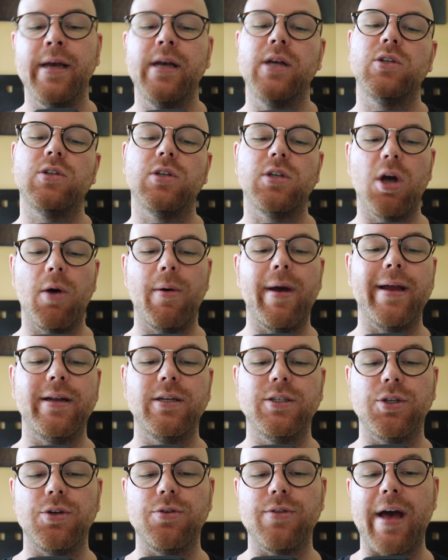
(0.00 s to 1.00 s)
So go ahead and
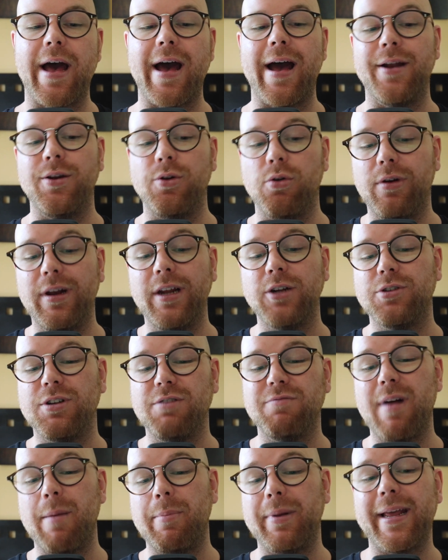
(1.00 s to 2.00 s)
do that, and you're literally
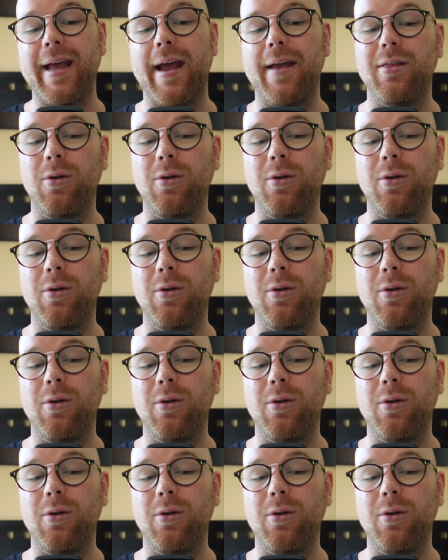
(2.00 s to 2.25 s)
replicating